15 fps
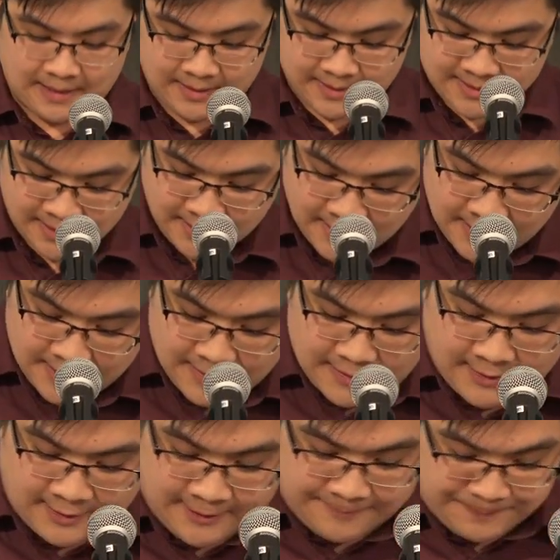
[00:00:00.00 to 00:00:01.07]
You see,
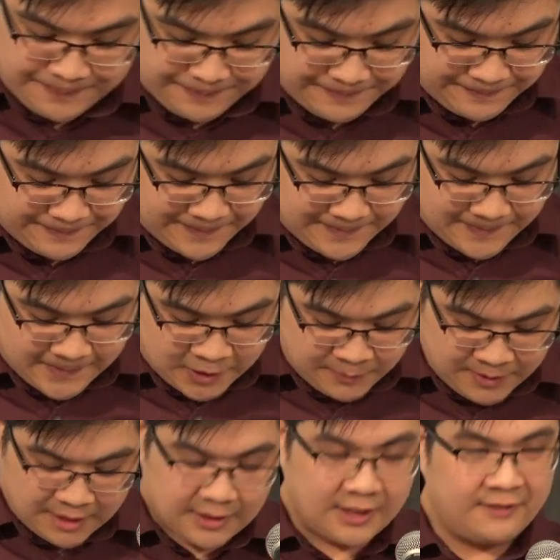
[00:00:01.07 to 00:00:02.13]

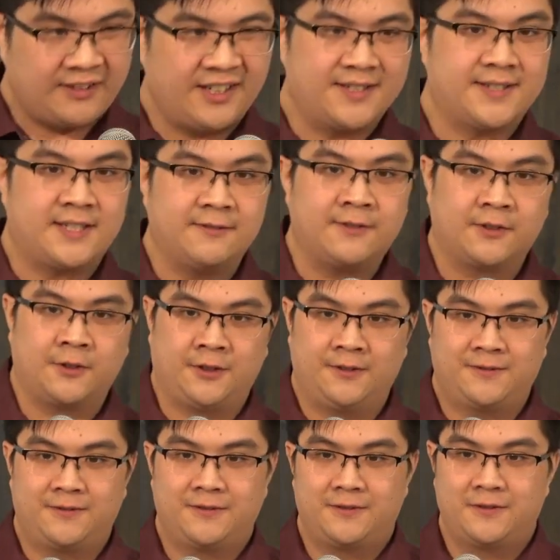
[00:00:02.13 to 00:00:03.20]
community living is difficult.
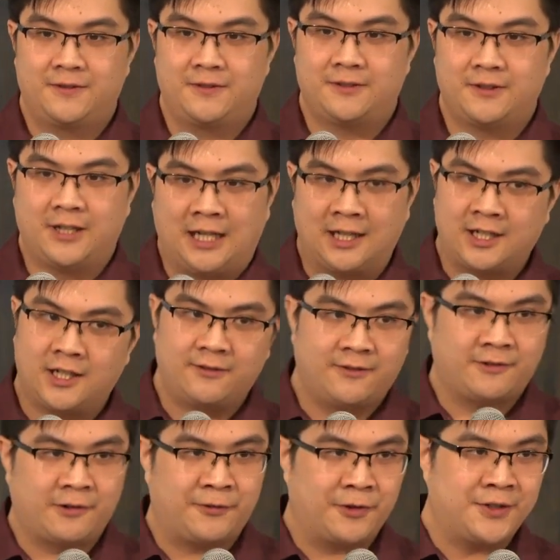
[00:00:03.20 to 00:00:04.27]
I kind
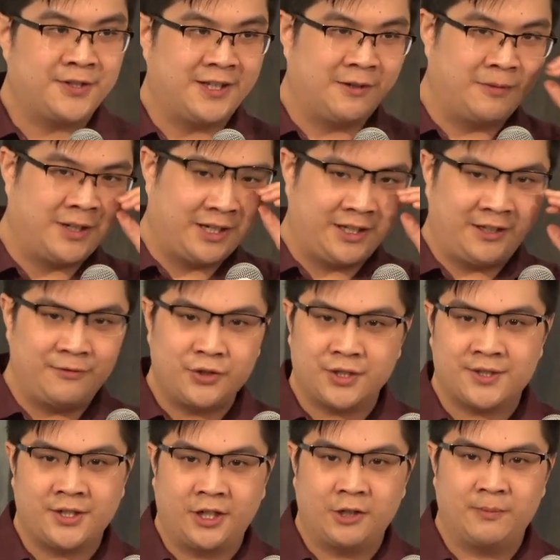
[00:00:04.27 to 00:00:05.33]
of refer to that when even
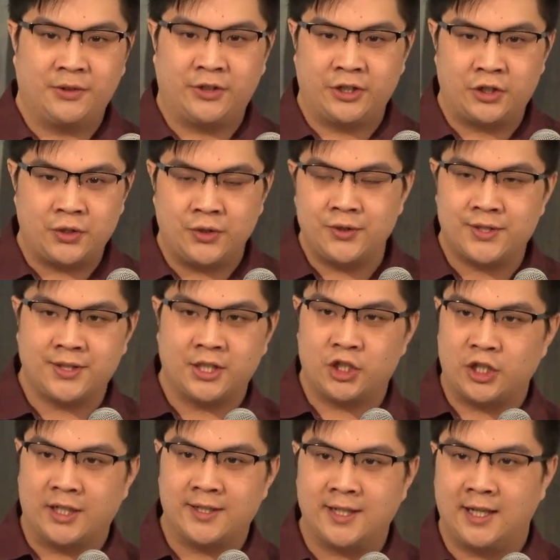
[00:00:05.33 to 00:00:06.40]
just talking about the Jews and the
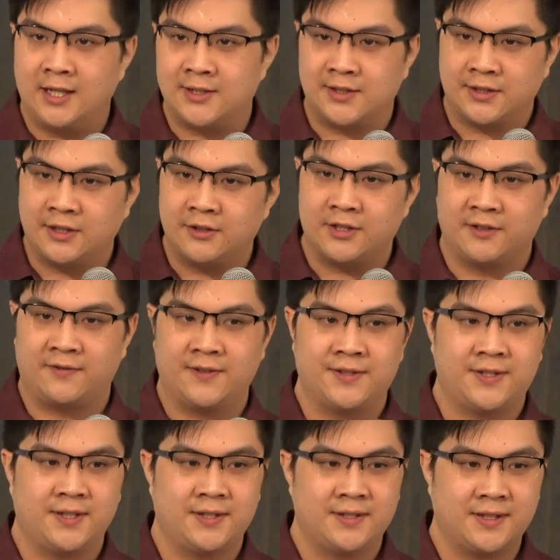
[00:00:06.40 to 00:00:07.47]
Gentiles and their
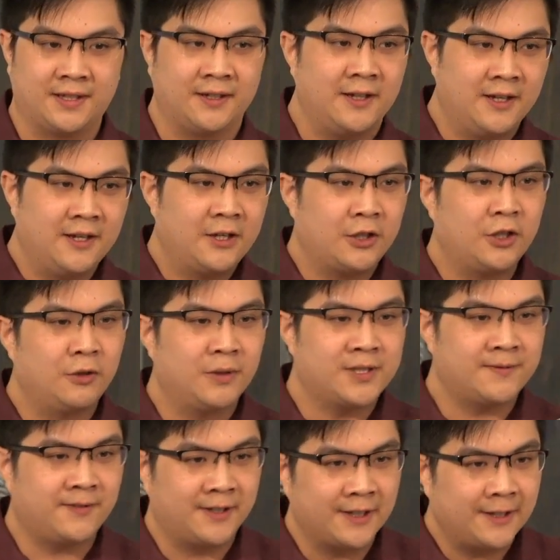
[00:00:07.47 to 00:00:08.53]
differences. And you know what's
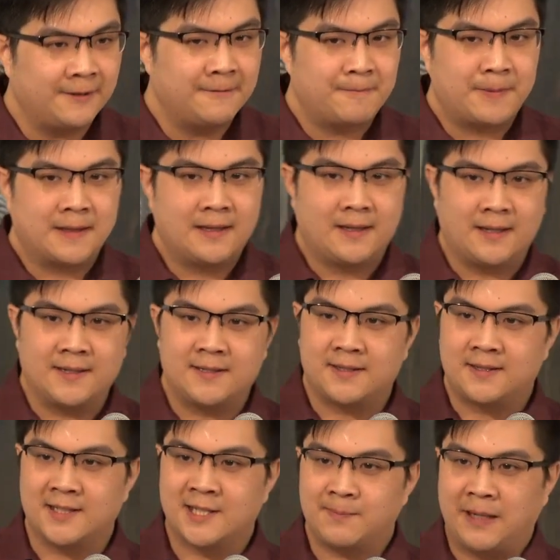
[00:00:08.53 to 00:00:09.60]
funny is,
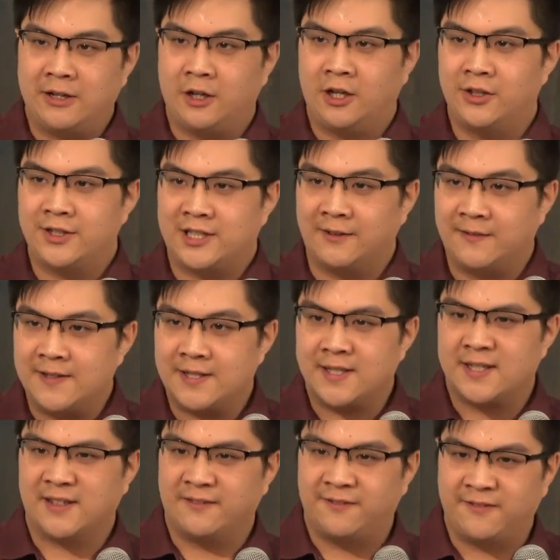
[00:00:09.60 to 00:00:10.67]
despite all the
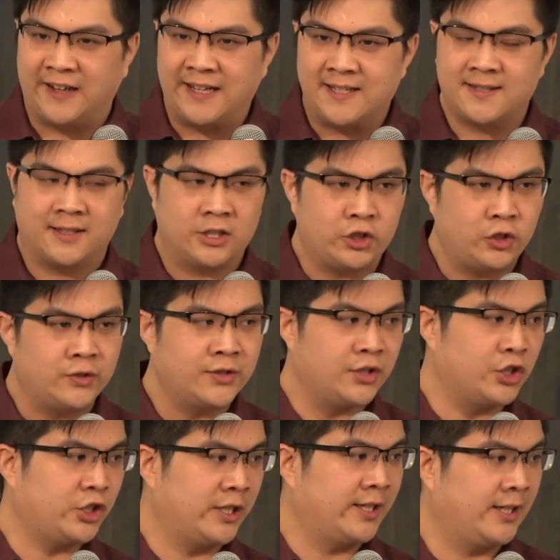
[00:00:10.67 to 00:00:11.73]
differences and fights that the Jews
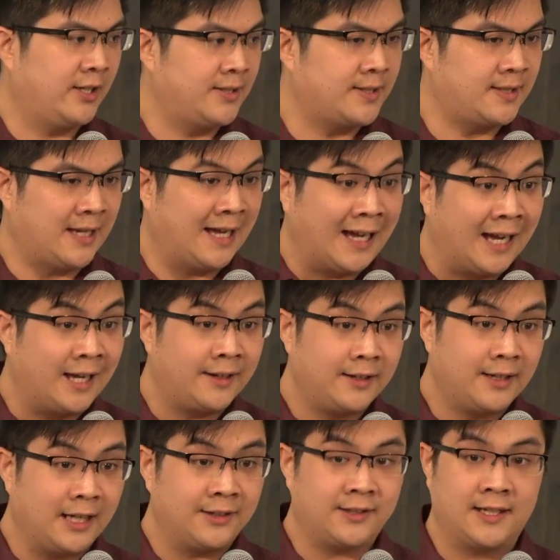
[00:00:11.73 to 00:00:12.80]
and Gentiles had
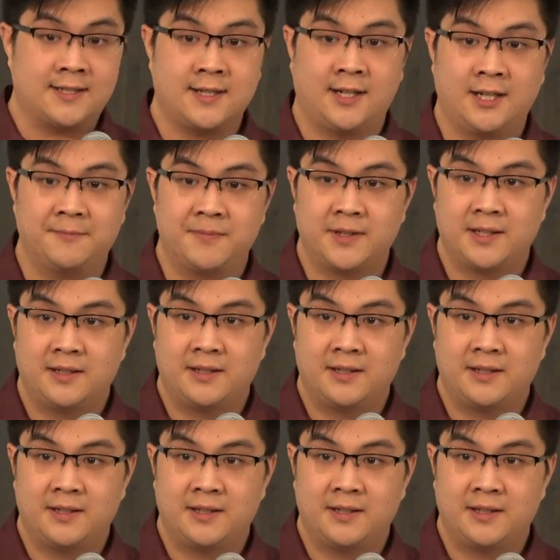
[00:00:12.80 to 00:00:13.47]
at that time,